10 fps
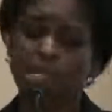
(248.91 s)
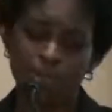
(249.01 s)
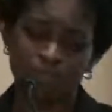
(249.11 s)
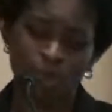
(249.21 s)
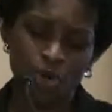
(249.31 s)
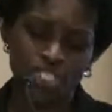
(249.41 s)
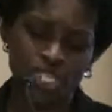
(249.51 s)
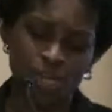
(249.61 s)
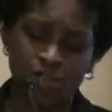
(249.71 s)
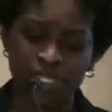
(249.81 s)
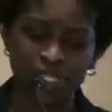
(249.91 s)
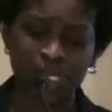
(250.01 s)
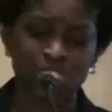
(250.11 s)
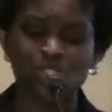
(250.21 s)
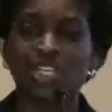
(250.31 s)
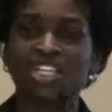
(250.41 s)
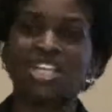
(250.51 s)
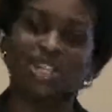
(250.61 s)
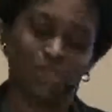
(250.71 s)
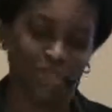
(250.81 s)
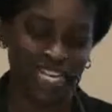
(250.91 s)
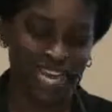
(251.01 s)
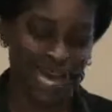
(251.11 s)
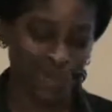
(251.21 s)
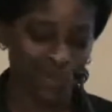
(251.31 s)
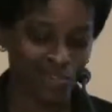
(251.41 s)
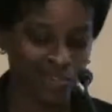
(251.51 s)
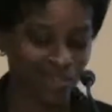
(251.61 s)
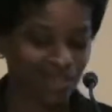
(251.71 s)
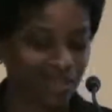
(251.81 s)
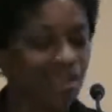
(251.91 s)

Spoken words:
Before delving into the nitty-gritty, however,